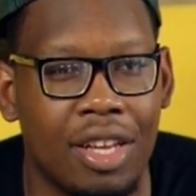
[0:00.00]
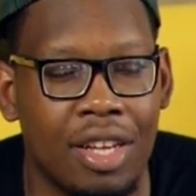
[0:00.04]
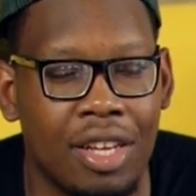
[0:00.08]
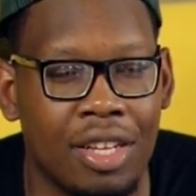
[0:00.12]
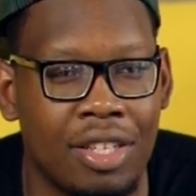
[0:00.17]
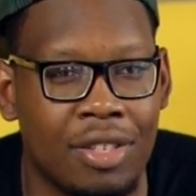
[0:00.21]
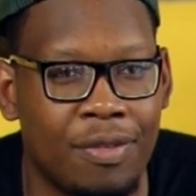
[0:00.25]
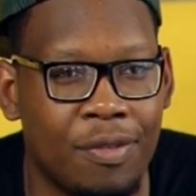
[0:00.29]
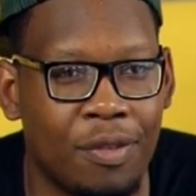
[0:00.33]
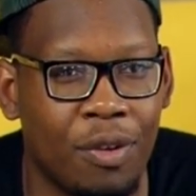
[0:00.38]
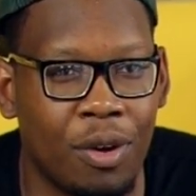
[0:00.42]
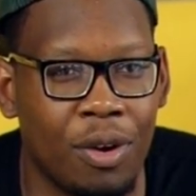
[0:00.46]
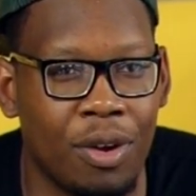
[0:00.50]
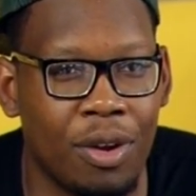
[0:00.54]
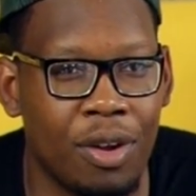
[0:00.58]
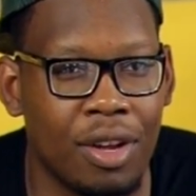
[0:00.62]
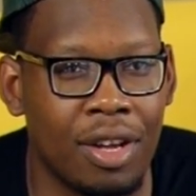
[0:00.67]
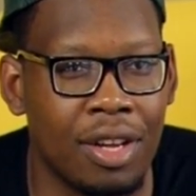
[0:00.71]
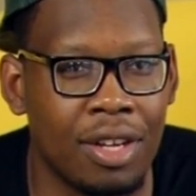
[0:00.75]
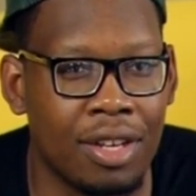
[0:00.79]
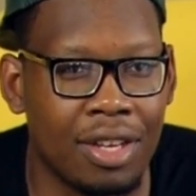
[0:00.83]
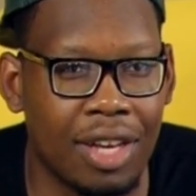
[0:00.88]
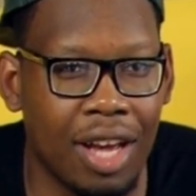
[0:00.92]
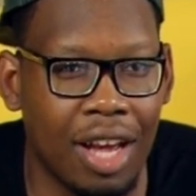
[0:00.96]

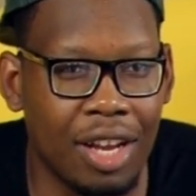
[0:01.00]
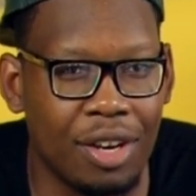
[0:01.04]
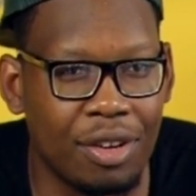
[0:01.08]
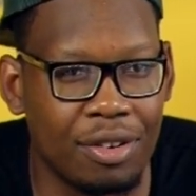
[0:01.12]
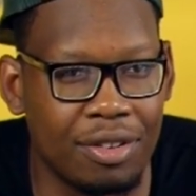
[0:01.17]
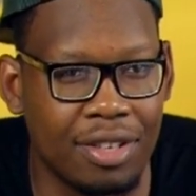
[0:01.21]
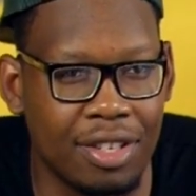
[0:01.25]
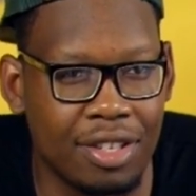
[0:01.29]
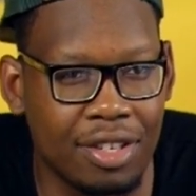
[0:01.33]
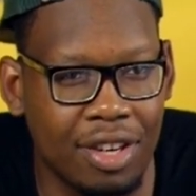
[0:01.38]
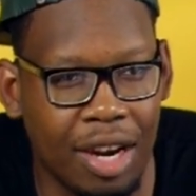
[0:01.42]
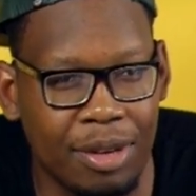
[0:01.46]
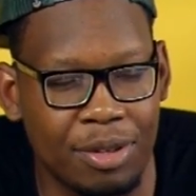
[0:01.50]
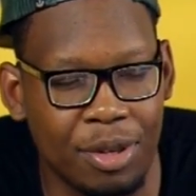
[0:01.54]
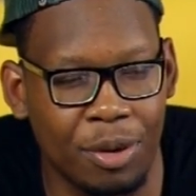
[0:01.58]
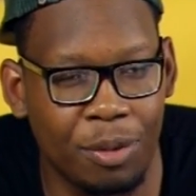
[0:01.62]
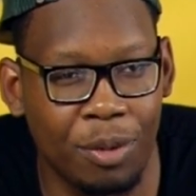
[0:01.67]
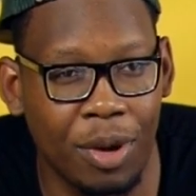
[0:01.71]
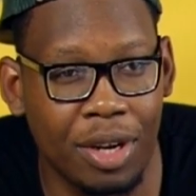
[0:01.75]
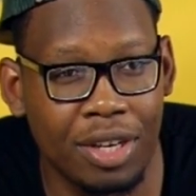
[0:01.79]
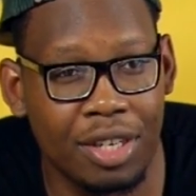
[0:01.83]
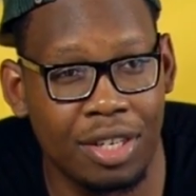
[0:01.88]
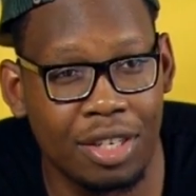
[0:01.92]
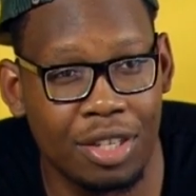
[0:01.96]
It kind of describes a
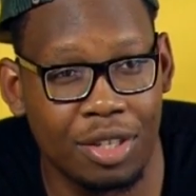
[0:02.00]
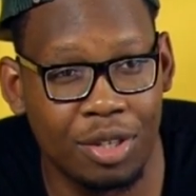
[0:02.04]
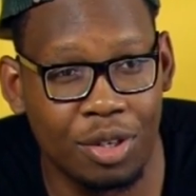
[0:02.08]
wedding